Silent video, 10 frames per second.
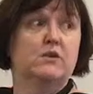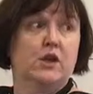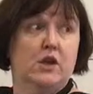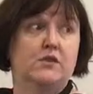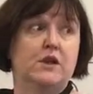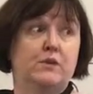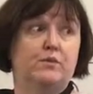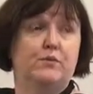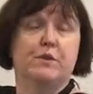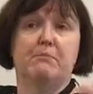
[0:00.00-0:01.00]

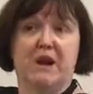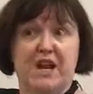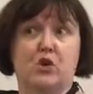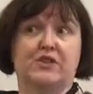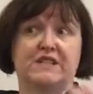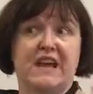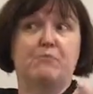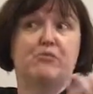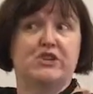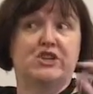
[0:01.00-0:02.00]
the money or the
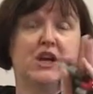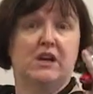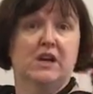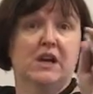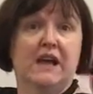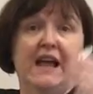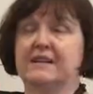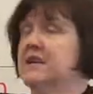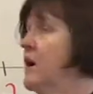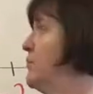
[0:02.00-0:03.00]
temperature
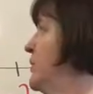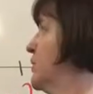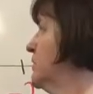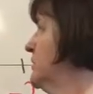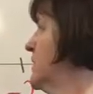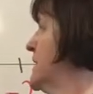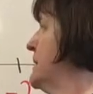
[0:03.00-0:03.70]
example,